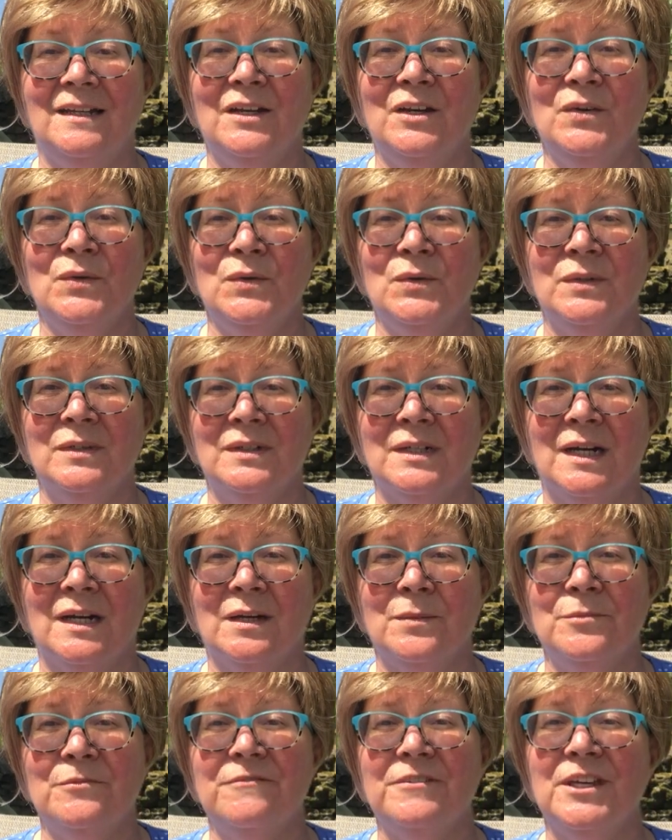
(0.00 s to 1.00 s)
Hello,
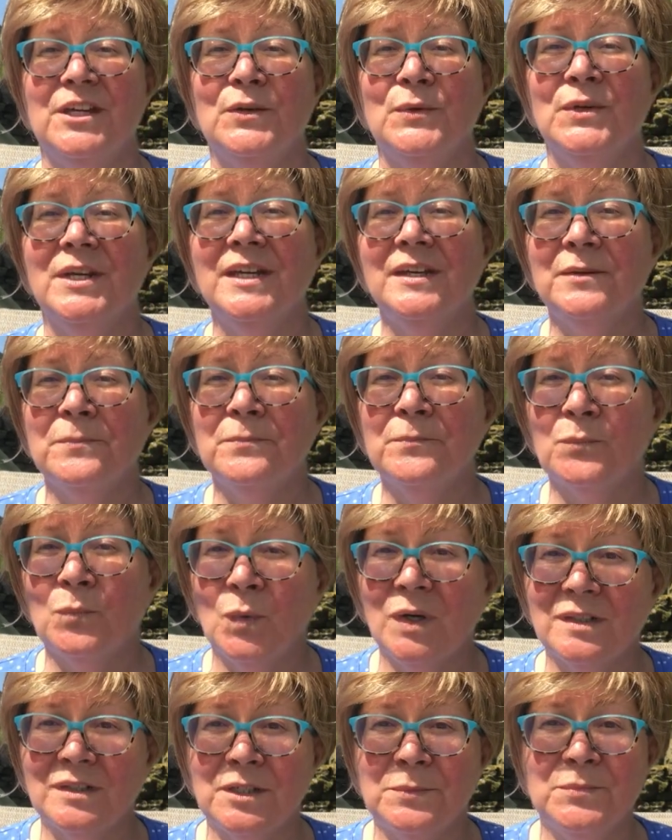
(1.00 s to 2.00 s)
I'm Fiona.
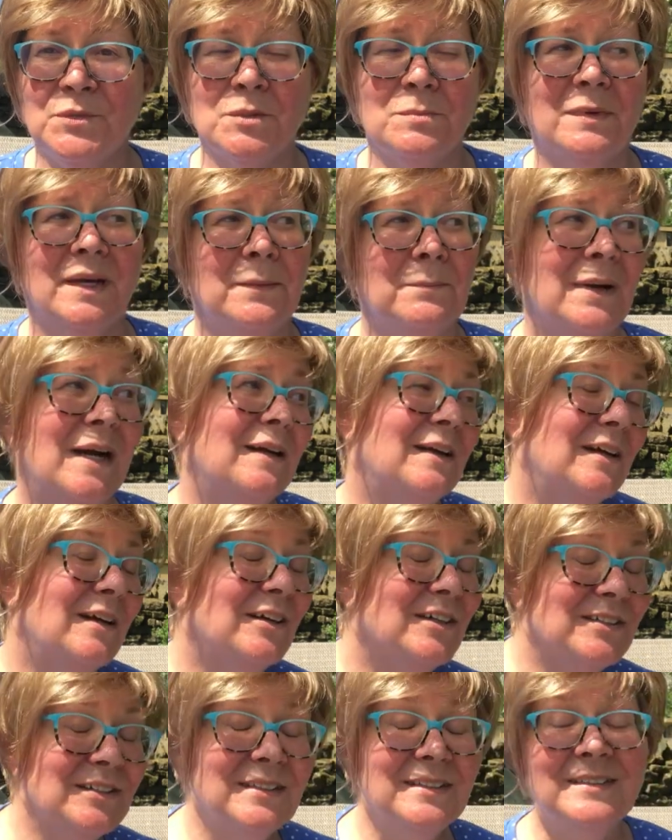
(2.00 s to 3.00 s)
Welcome to my back
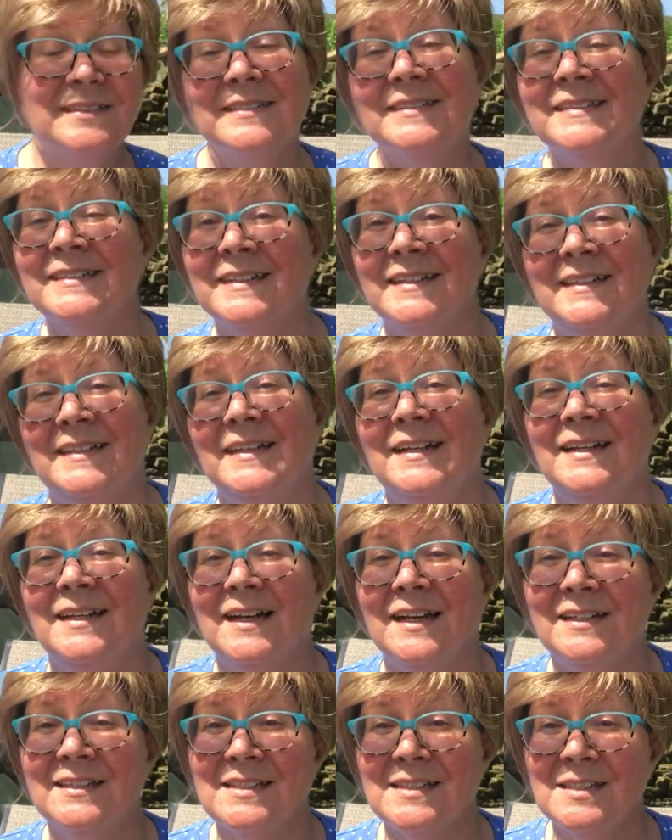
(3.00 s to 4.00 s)
garden.
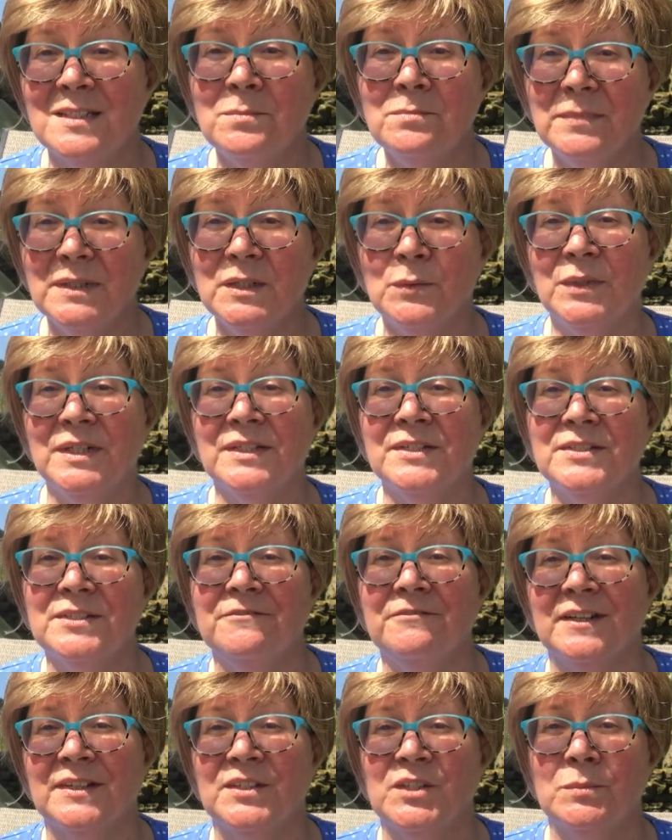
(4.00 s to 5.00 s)
Uh, Simply Wigs
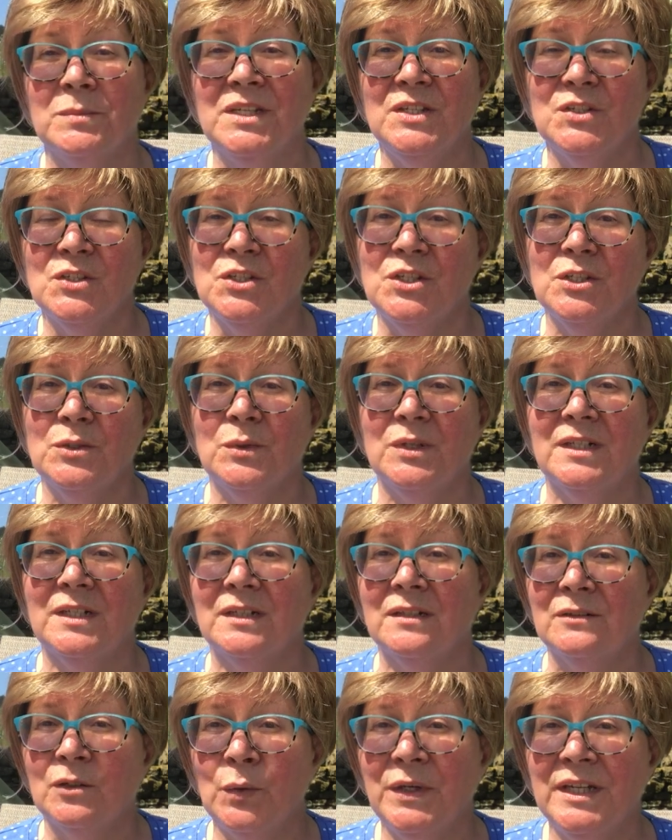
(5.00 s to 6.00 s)
have asked me to do
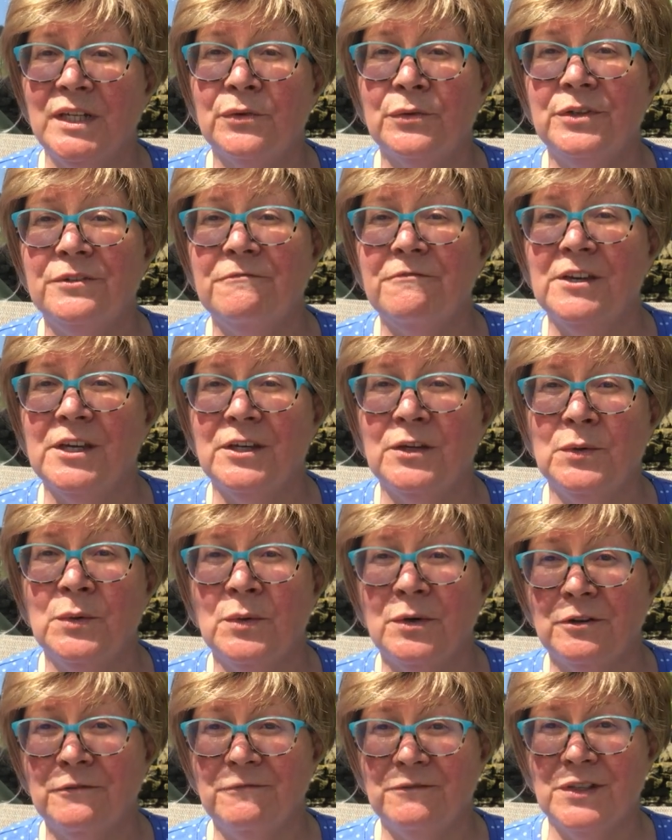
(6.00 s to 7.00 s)
a quick review
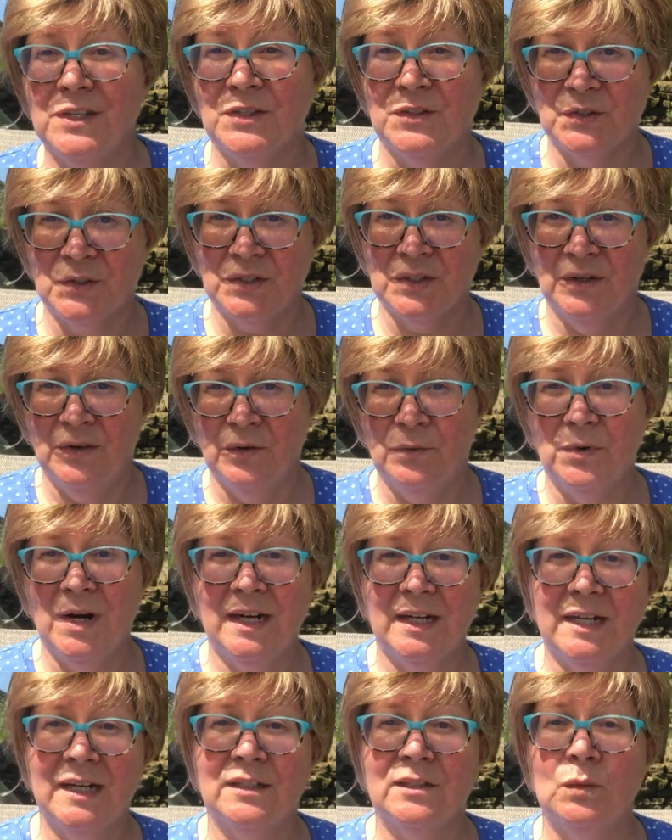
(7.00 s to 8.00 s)
of this
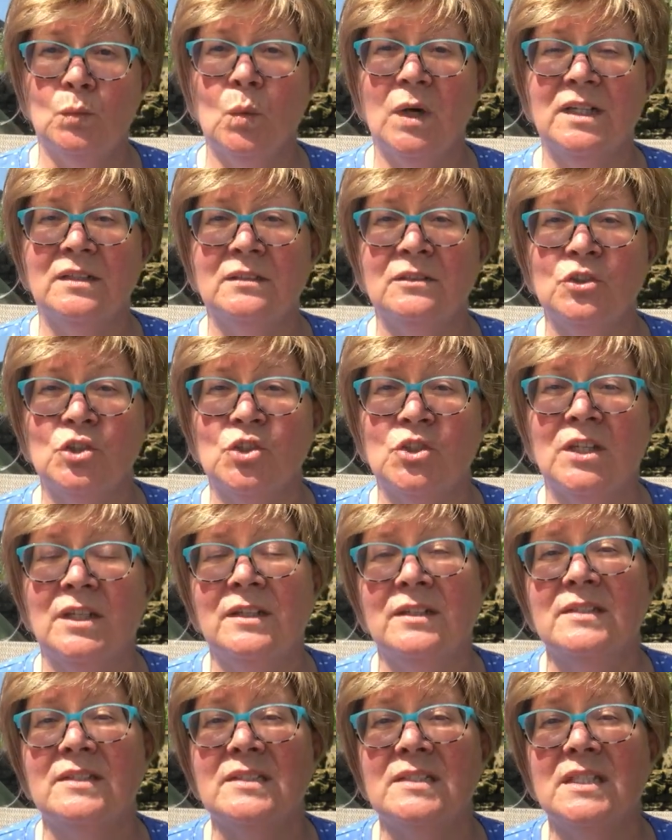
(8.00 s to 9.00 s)
Raquel Welch
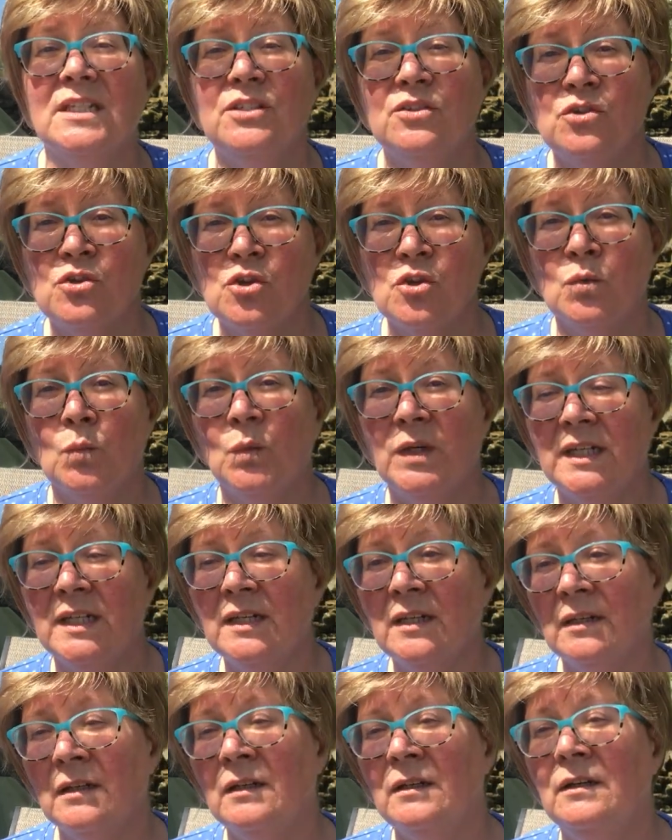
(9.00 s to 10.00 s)
Cinch wig
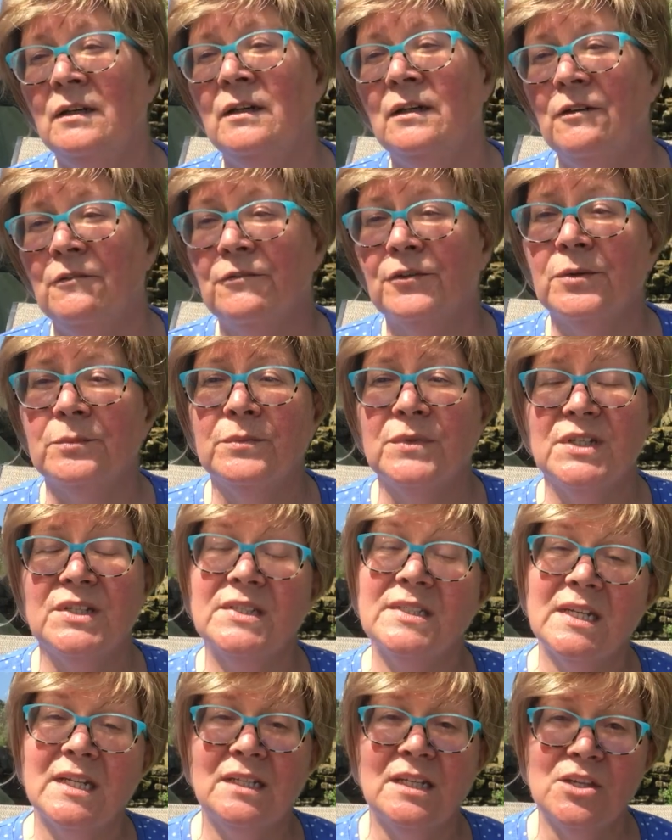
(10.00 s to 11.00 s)
from the
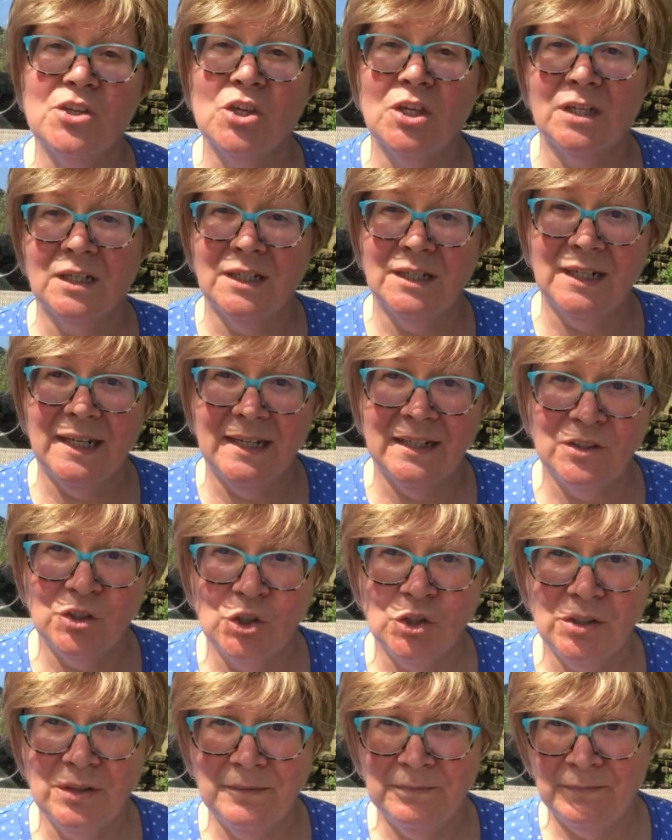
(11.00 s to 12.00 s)
Signature
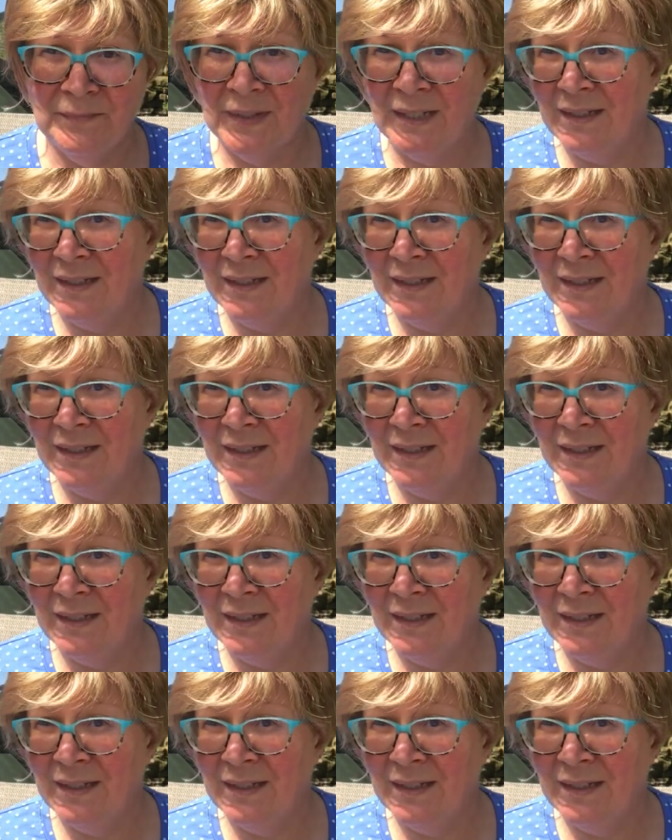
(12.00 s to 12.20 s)
Collection.